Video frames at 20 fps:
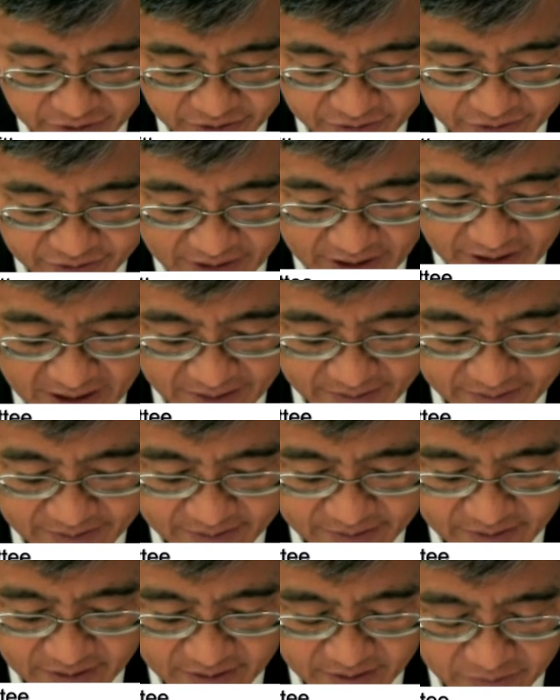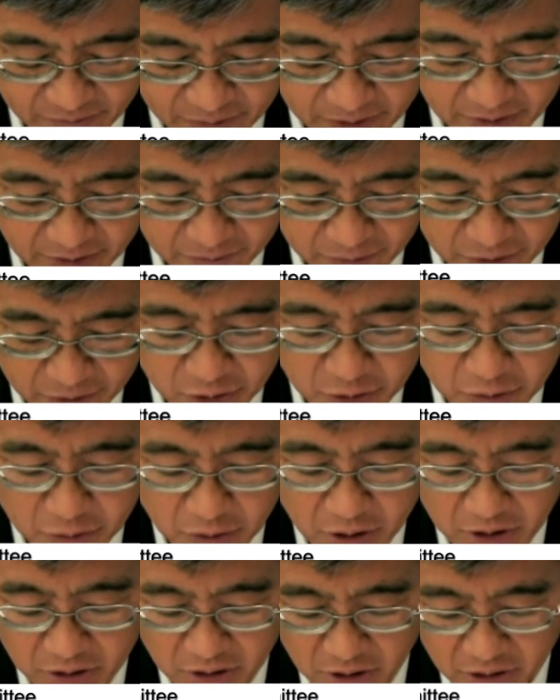that we knew all
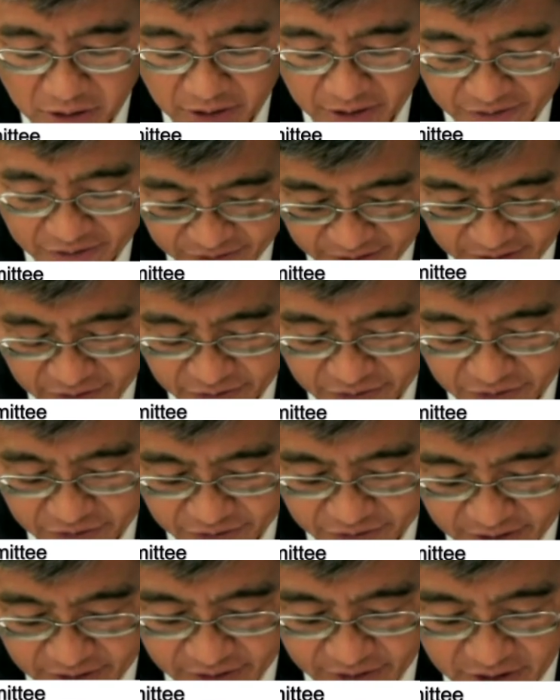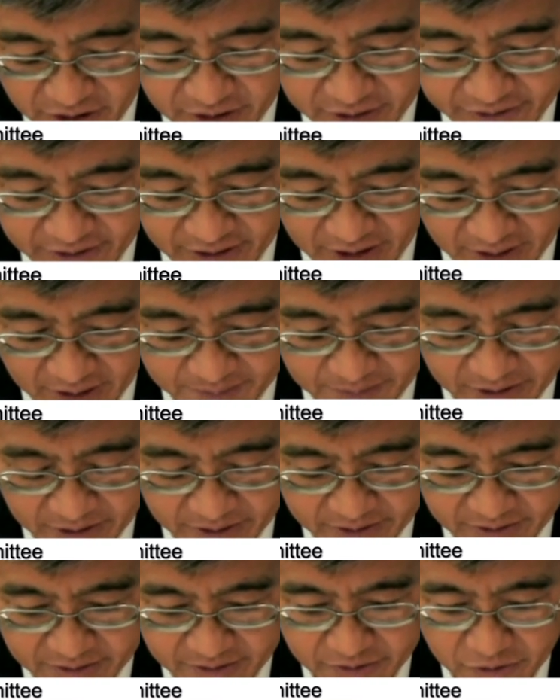along is skin to skin contact, but
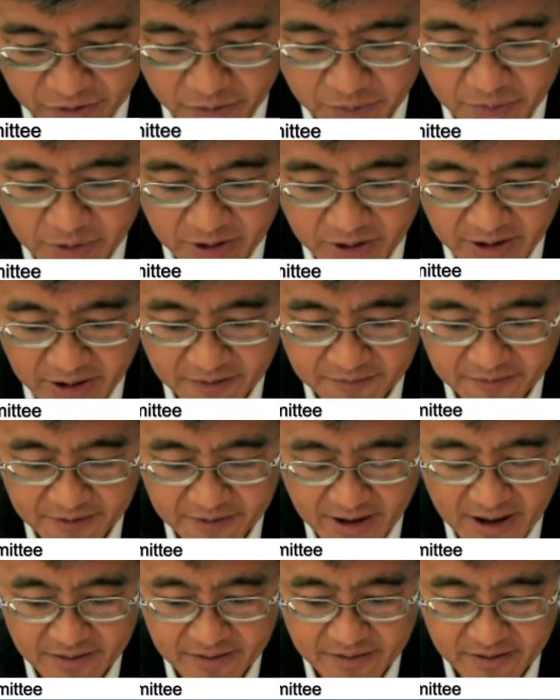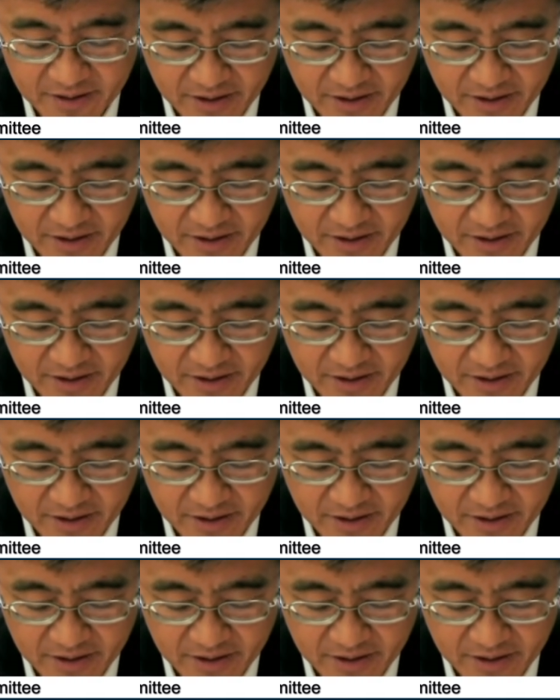do you believe that